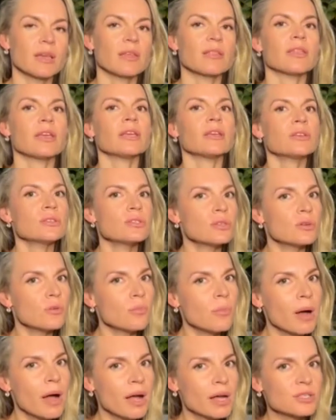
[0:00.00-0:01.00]
Thank you so
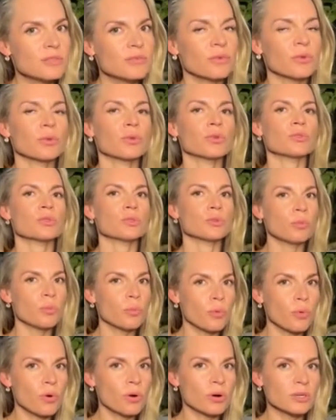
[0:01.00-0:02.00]
much for your
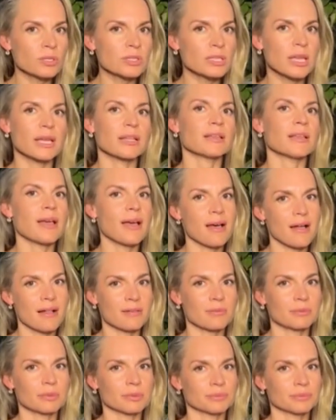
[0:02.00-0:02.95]
support and help.